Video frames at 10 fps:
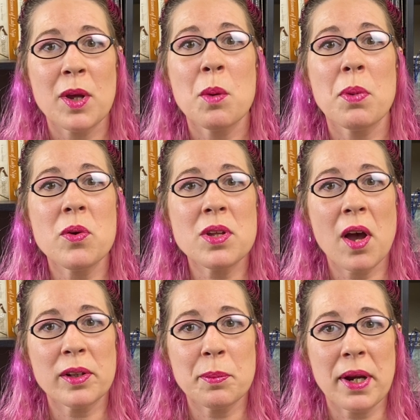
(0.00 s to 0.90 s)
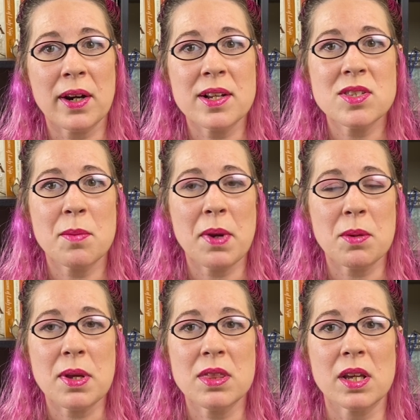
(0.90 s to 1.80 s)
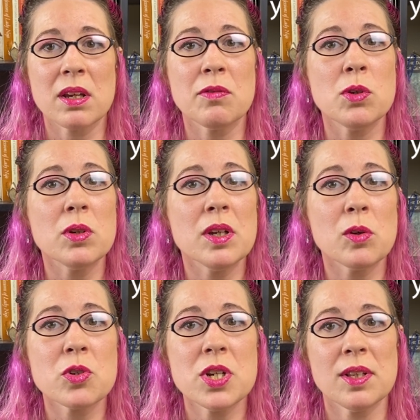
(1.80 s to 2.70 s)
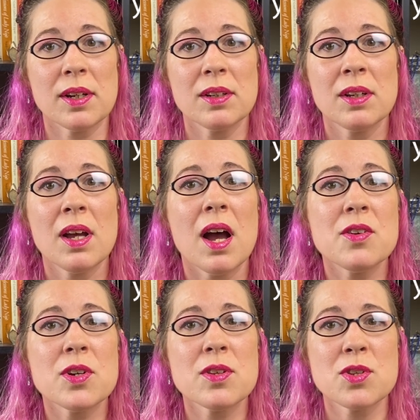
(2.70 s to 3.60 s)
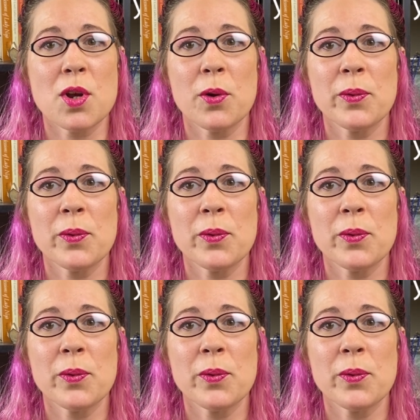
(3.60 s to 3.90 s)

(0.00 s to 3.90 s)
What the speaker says: both color pairings that made me think of Yuki no Shita, Under the Snow.